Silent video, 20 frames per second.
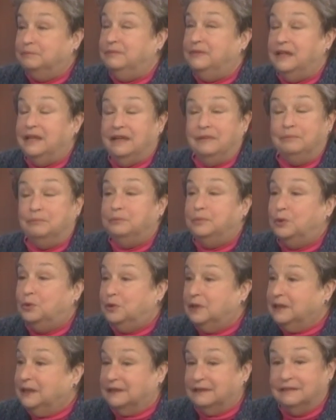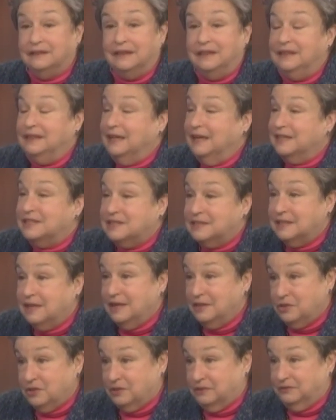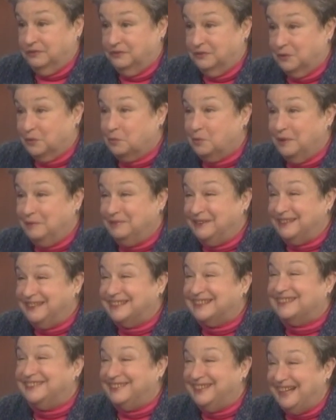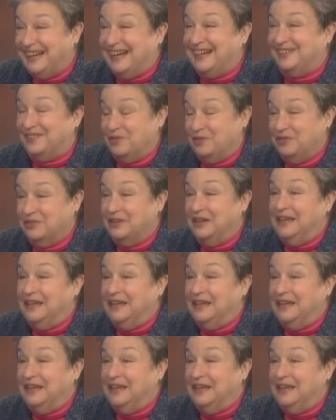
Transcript: important, essential for women's good health,